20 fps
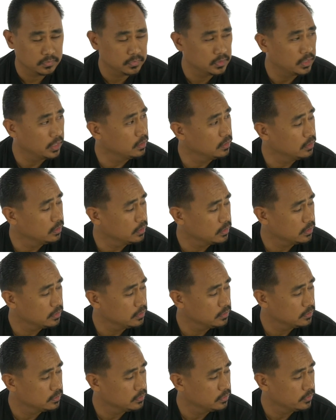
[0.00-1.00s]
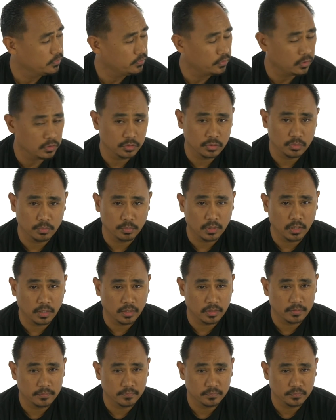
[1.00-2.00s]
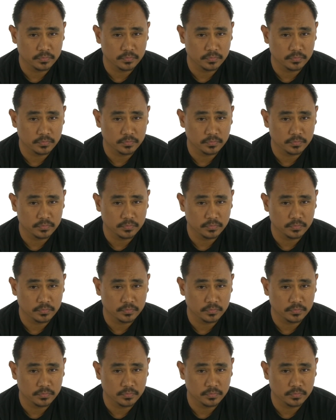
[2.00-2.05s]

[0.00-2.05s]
take a look, follow the blog,